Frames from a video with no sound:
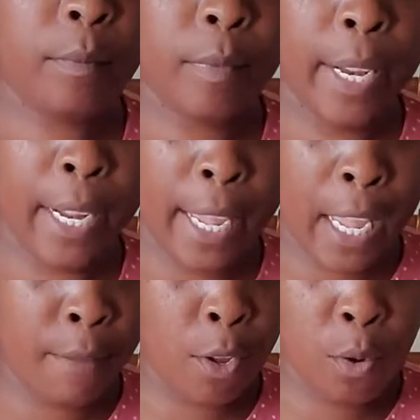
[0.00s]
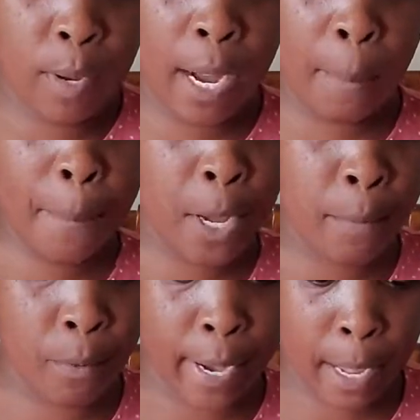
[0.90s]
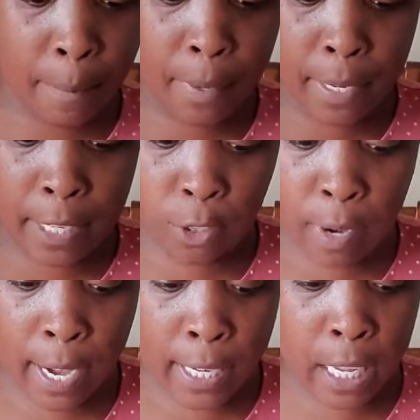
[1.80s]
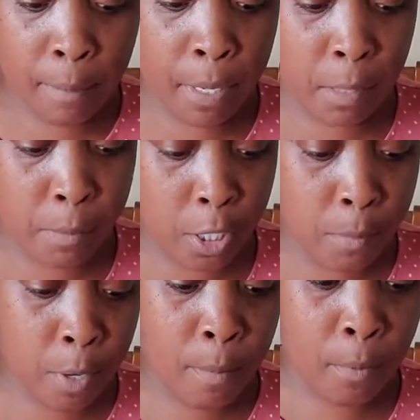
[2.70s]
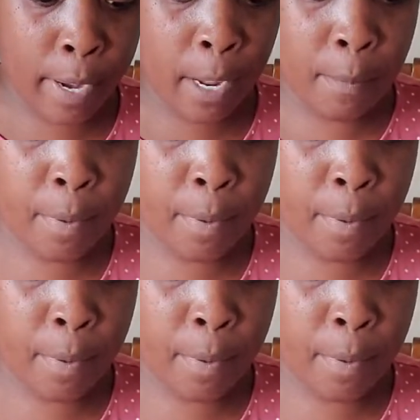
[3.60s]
They didn't have a whole lot of bubble wrap, but they try to give me as much bubble wrap